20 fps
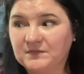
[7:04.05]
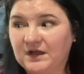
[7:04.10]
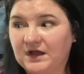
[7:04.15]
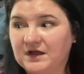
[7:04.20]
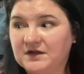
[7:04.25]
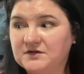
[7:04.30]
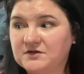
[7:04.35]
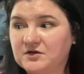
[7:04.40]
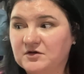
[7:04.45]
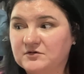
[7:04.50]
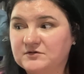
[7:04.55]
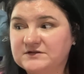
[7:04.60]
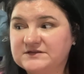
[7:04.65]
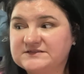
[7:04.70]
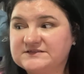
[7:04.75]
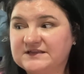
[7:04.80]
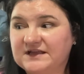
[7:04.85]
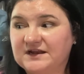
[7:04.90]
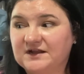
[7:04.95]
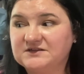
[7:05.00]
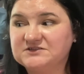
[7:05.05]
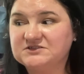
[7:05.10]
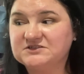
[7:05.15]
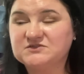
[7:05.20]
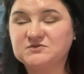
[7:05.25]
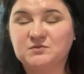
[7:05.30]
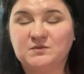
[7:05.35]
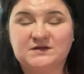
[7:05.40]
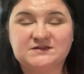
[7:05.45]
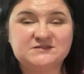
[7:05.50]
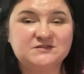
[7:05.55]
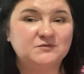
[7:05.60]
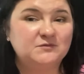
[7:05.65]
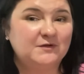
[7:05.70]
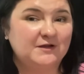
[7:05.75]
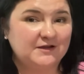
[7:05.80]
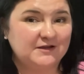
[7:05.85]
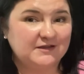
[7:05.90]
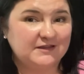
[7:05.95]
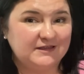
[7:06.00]
I noticed that I just wasn't
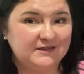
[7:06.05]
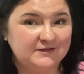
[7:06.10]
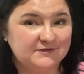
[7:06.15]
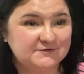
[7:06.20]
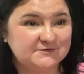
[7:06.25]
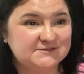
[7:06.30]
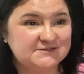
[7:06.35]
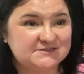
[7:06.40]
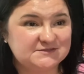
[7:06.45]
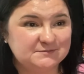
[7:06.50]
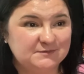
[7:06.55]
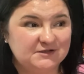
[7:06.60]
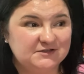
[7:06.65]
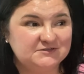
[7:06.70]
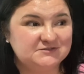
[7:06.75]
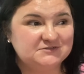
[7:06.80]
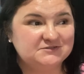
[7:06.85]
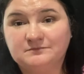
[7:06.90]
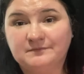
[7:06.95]
wearing heels as much.